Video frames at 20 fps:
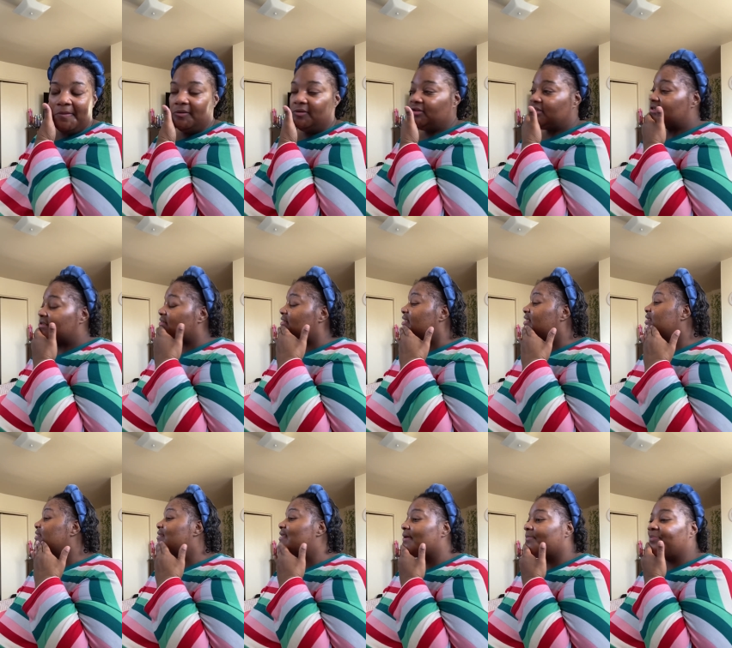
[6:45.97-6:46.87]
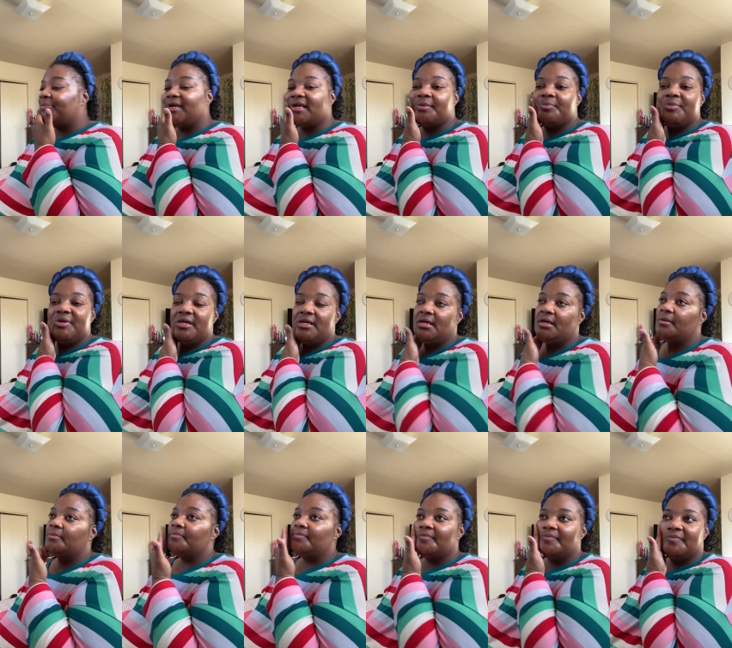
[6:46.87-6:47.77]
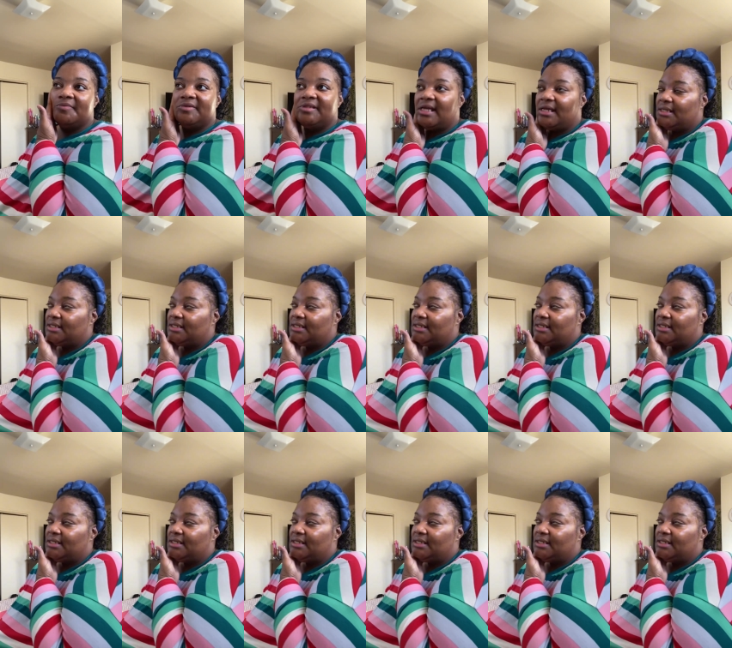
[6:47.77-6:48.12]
just need that pick me up, that